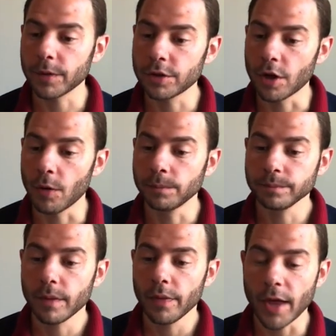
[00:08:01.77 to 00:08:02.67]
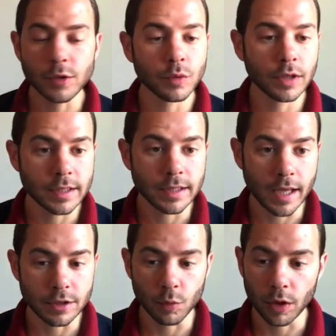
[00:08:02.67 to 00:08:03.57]
So that's where LinkedIn
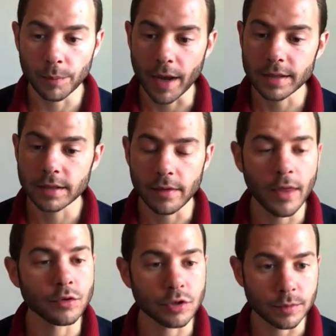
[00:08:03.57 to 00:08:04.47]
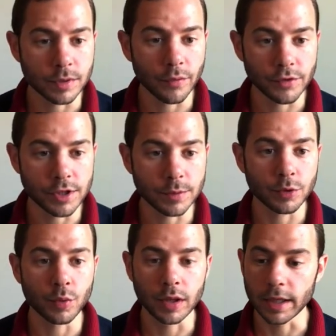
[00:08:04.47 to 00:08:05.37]
tends to work best. And those are some differences
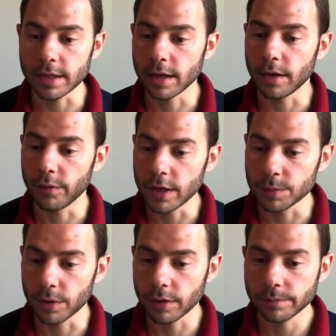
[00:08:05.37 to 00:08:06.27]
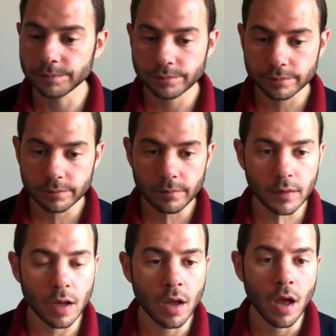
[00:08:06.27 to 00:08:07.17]
between LinkedIn and Facebook.
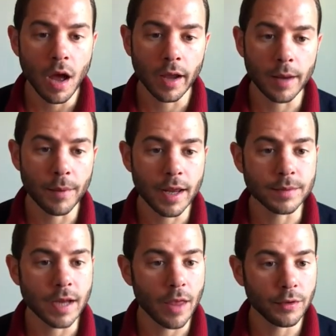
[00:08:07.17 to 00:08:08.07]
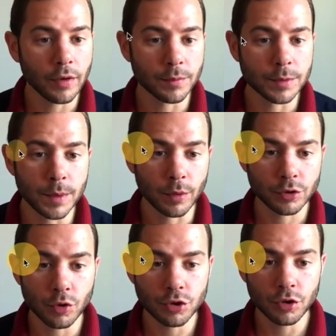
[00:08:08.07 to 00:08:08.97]
Again, my name is Anthony from Speedworks
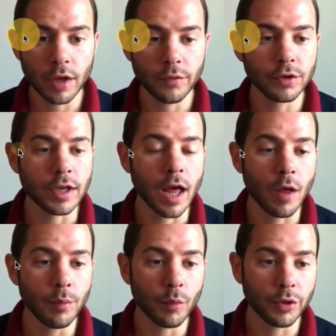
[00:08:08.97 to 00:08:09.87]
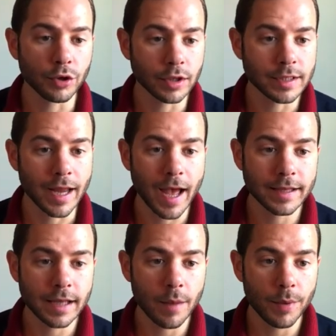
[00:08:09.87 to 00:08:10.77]
Social. If you need help with your LinkedIn
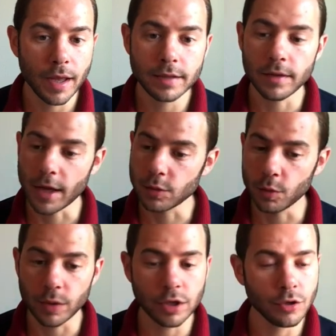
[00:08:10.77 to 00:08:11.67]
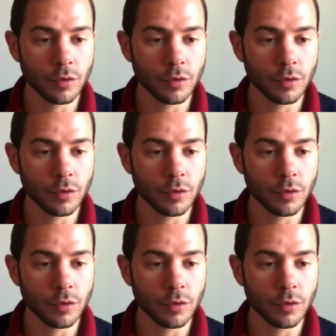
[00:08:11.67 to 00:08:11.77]
ads campaigns, that's what we do.